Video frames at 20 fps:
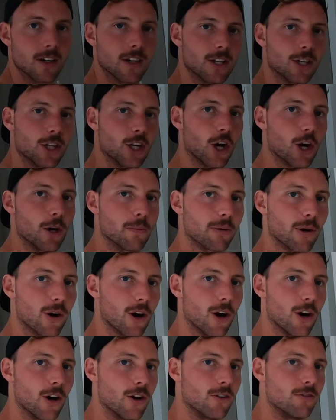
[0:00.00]

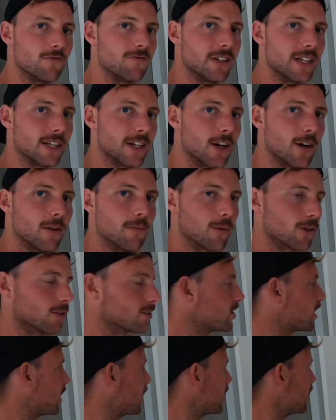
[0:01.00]
GoPro video
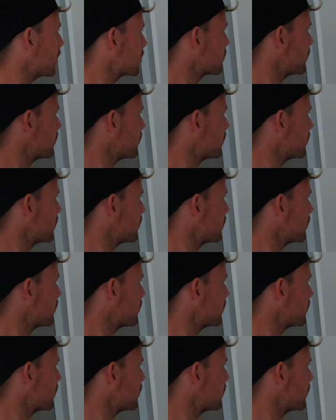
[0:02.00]
montage. What do